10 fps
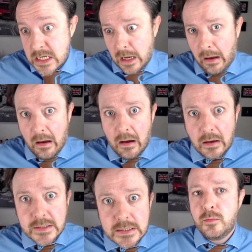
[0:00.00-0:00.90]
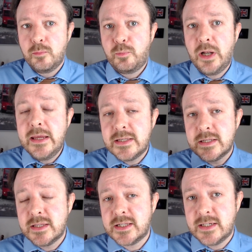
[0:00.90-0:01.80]
ARS, places
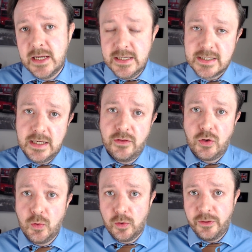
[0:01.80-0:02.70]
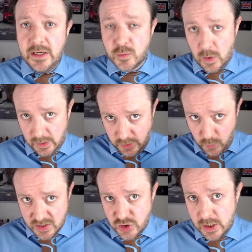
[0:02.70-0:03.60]
the state in the Northeast, while a
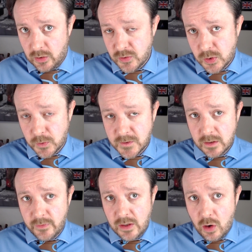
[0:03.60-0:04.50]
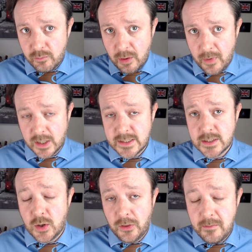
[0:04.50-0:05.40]
US Geological Survey compromises
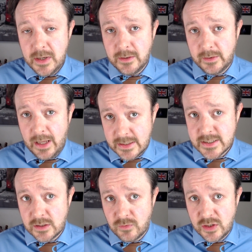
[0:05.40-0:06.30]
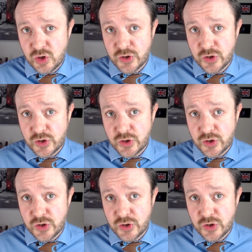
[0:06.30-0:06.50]
on the Mid-Atlantic region.